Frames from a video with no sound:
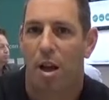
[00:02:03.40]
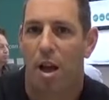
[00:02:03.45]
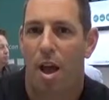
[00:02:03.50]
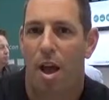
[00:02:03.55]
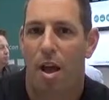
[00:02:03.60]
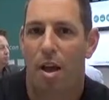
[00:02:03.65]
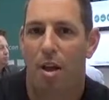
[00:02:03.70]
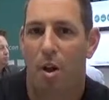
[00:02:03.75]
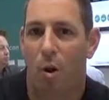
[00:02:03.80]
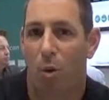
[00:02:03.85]

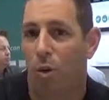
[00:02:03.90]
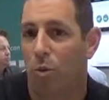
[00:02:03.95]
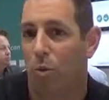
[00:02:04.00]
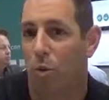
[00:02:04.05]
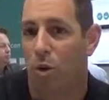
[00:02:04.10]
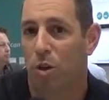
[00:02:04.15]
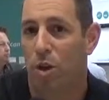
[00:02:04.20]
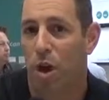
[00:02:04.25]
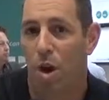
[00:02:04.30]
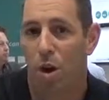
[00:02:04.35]
and no one
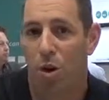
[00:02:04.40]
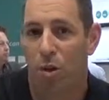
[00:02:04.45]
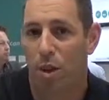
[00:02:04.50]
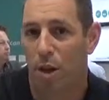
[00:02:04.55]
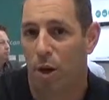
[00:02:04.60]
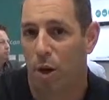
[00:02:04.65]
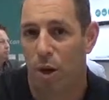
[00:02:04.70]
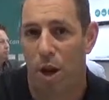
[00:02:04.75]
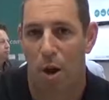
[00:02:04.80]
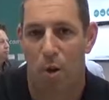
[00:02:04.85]
will know
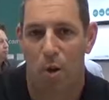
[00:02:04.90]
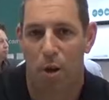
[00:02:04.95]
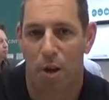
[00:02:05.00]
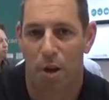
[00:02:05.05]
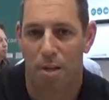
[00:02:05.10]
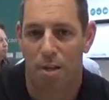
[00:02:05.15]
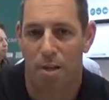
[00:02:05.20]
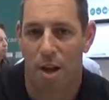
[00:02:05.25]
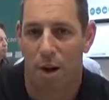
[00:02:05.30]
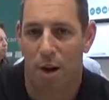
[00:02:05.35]
that our network
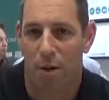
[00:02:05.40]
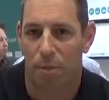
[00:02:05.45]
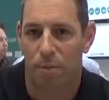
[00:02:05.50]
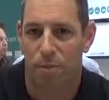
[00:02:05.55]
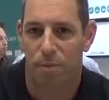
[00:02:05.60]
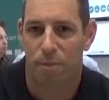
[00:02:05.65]
is there.